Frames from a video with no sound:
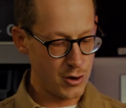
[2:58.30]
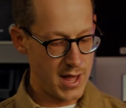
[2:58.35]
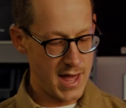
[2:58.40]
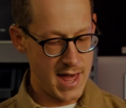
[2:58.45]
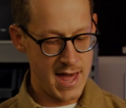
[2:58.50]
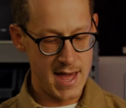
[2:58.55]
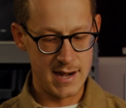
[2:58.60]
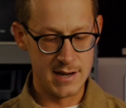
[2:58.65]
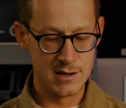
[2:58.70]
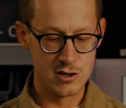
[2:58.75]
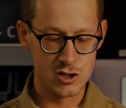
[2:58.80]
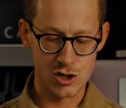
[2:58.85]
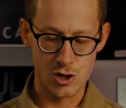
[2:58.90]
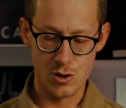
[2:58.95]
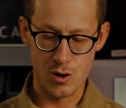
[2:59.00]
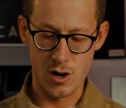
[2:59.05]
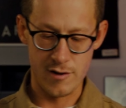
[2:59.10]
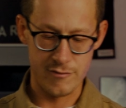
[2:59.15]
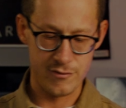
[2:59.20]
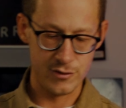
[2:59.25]
go ahead and
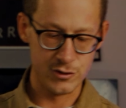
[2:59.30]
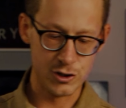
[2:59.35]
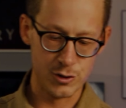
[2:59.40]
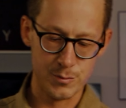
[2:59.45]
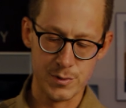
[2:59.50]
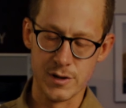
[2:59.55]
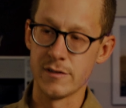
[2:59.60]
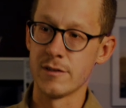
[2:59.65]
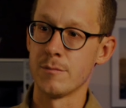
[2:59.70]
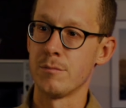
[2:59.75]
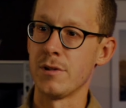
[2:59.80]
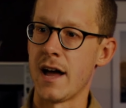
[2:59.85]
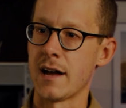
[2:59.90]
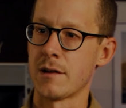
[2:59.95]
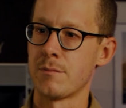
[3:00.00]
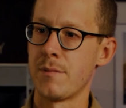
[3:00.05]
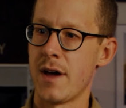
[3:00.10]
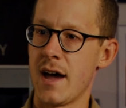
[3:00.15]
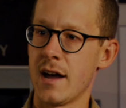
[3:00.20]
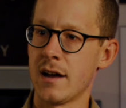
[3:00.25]
show off a little bit of the
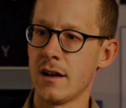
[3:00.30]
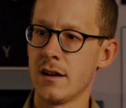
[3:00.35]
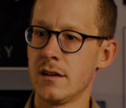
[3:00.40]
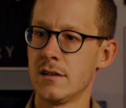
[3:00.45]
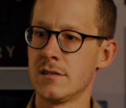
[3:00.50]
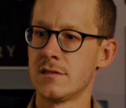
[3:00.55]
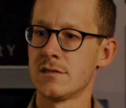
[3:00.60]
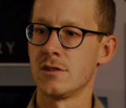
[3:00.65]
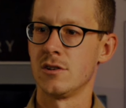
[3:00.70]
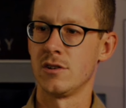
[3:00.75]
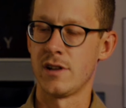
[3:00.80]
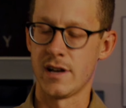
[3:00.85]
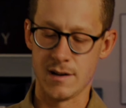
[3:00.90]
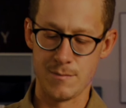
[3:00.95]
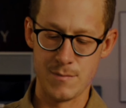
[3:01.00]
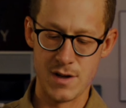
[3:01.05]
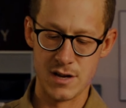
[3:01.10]
black bag. So like I